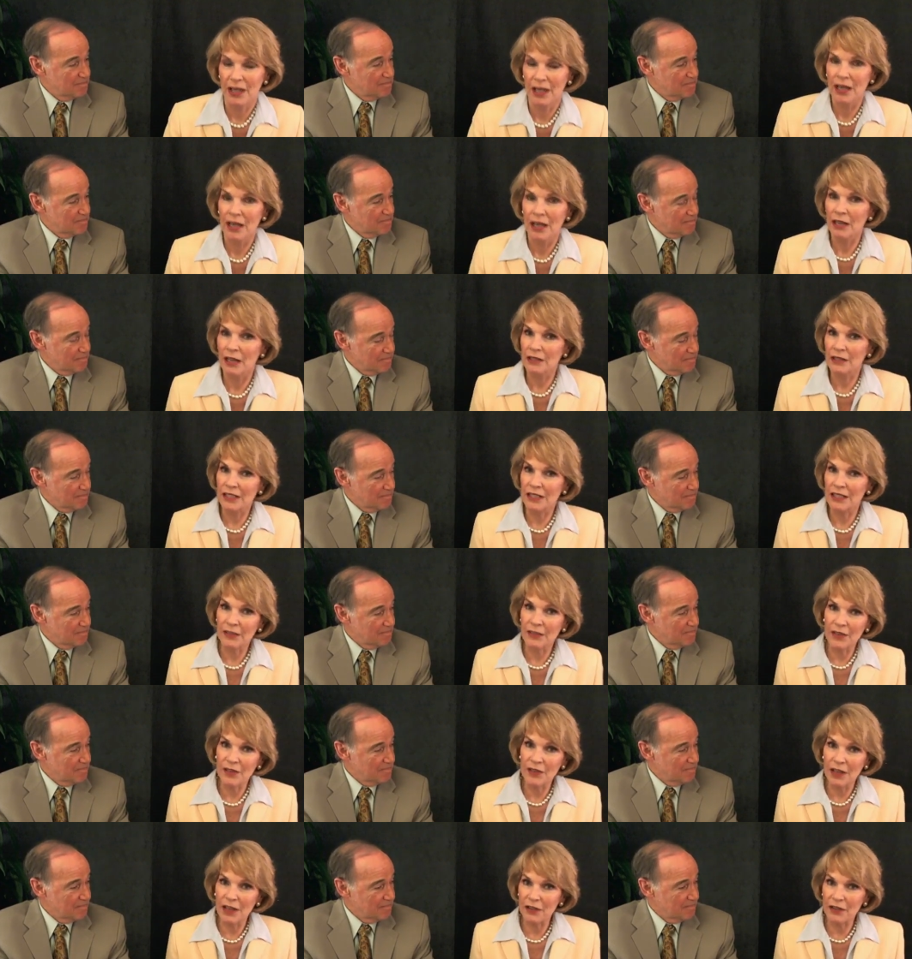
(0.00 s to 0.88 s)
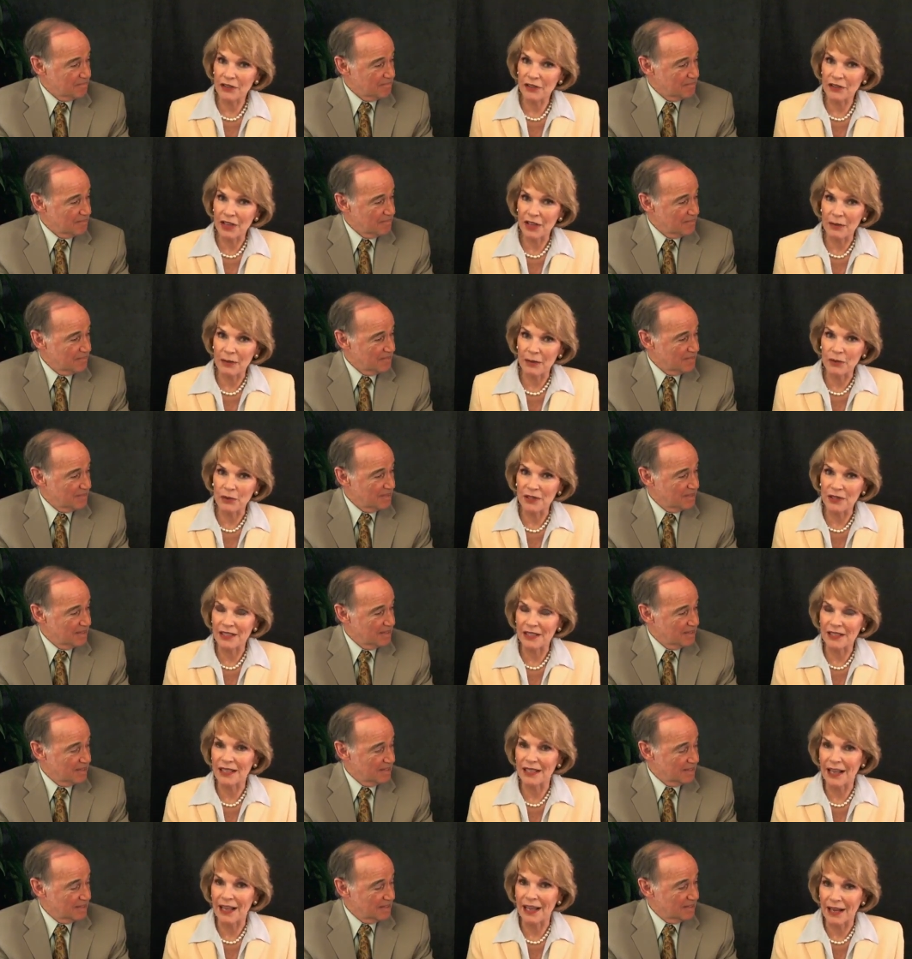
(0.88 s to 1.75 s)
Speaker 1: And on TV all the time we're
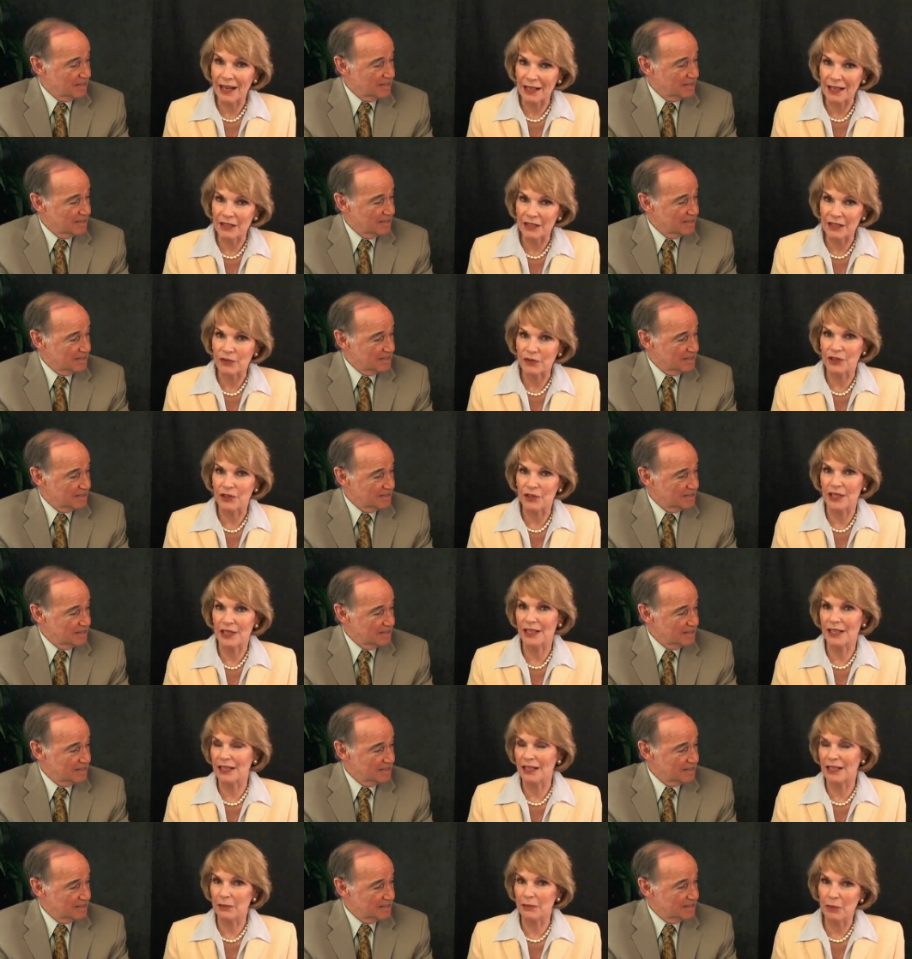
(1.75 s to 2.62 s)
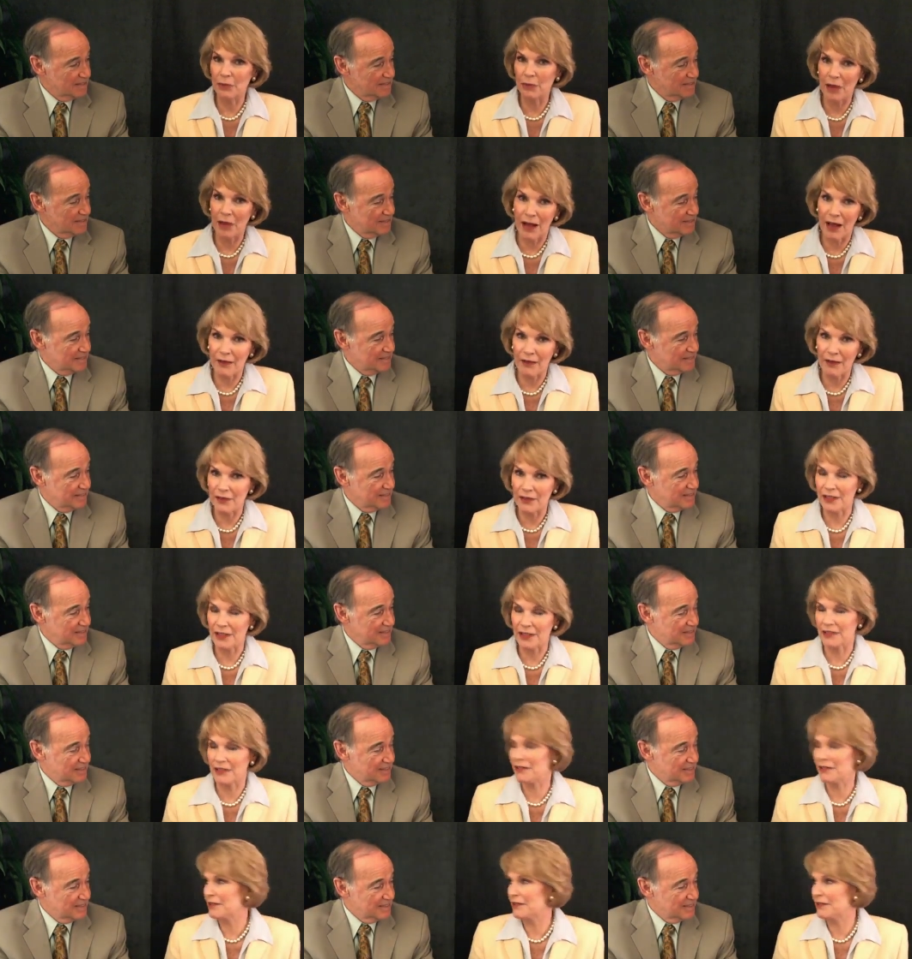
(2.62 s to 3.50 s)
seeing ads for taking
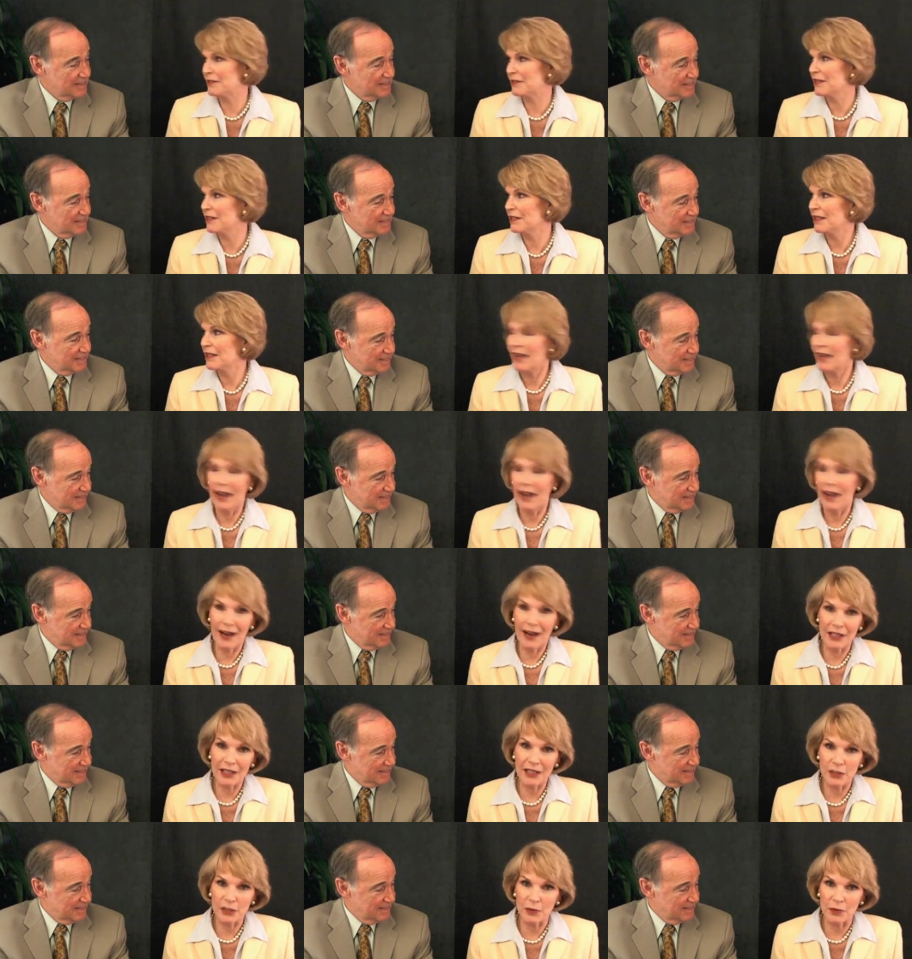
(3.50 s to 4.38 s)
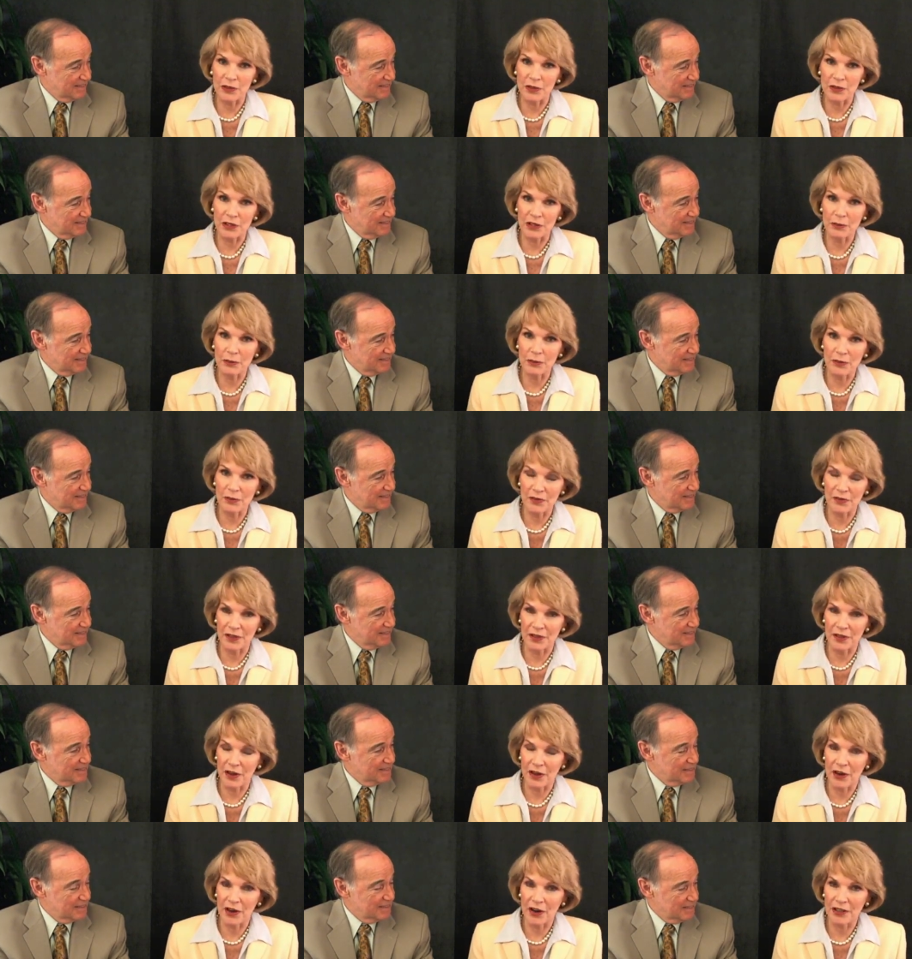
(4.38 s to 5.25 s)
Plavix and aspirin to
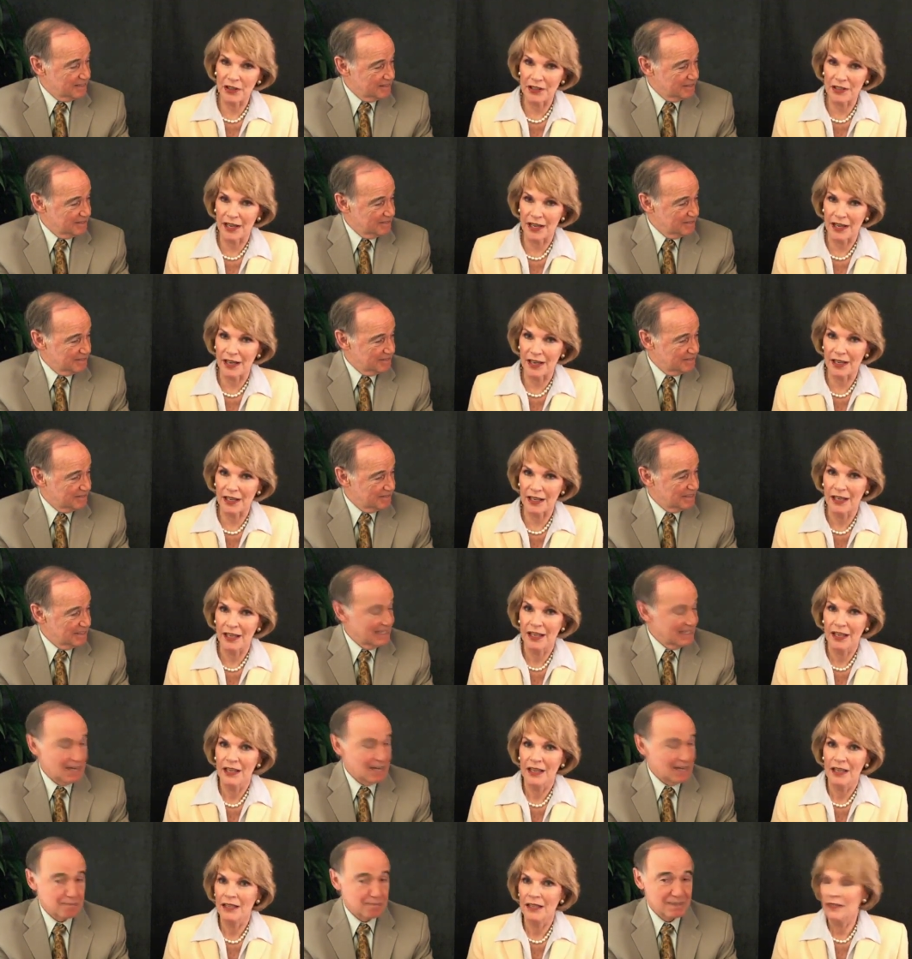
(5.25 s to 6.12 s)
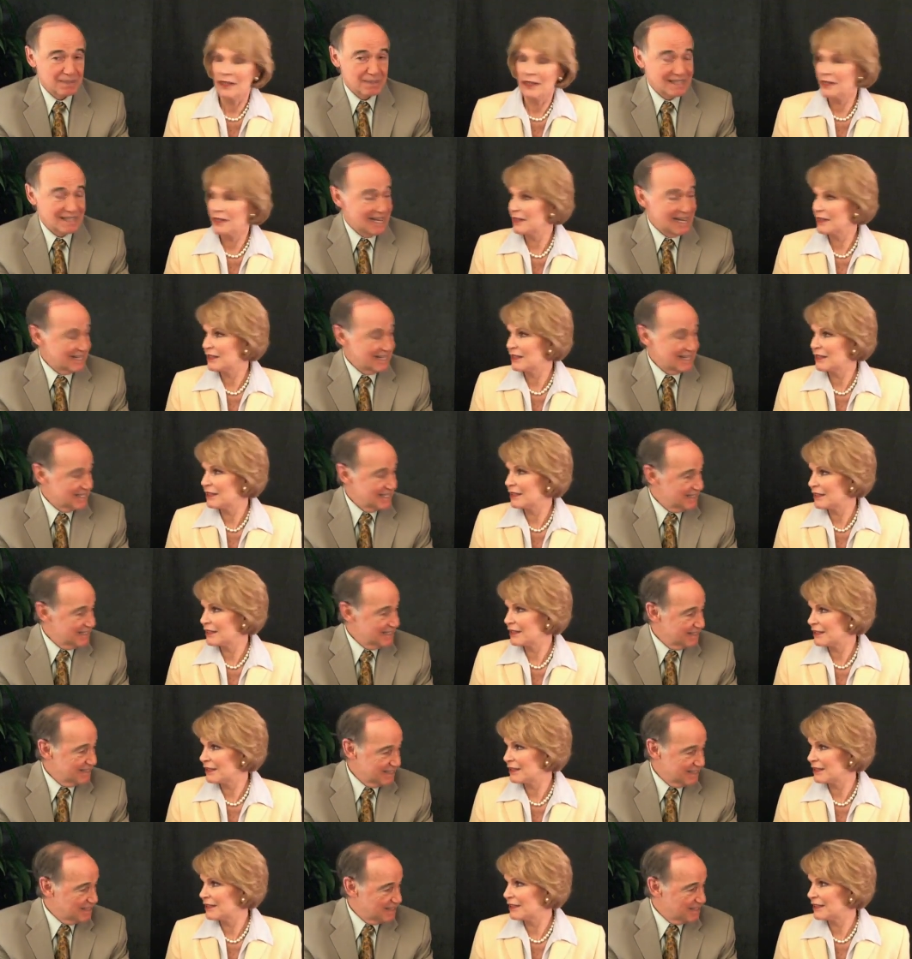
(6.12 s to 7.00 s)
prevent a heart attack.
Speaker 2: And now
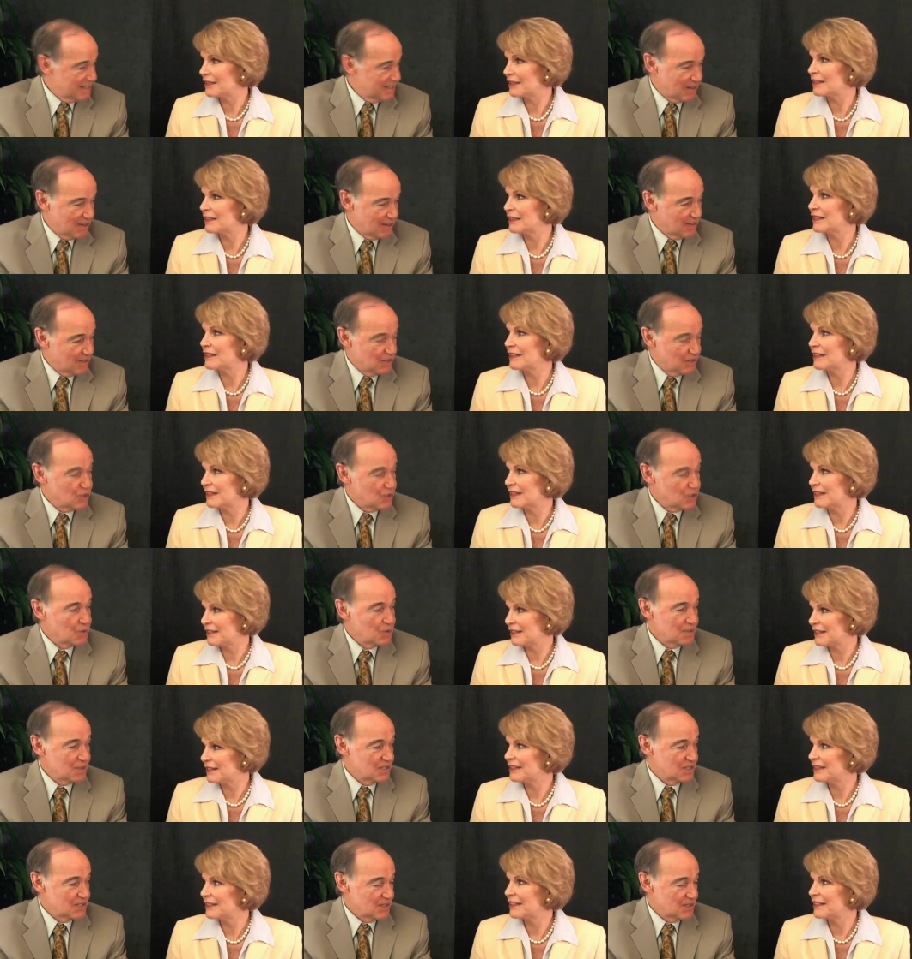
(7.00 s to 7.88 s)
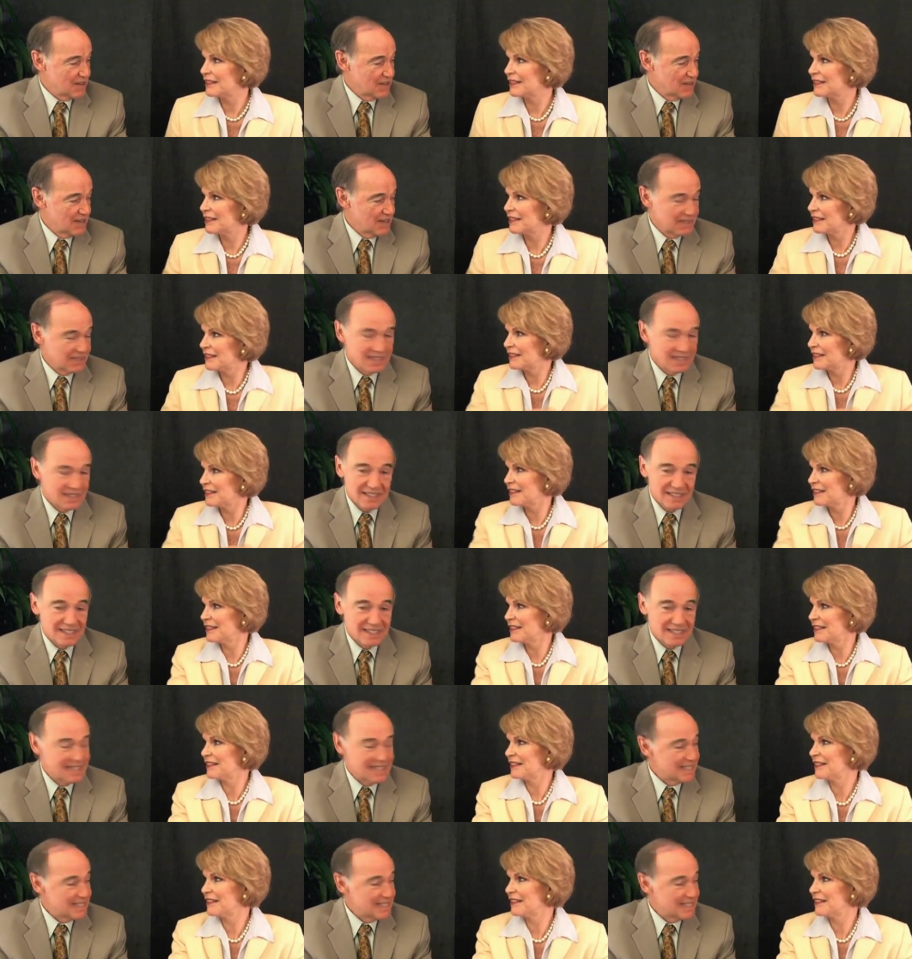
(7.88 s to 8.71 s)
Pradaxa, all the new ones that are out. It's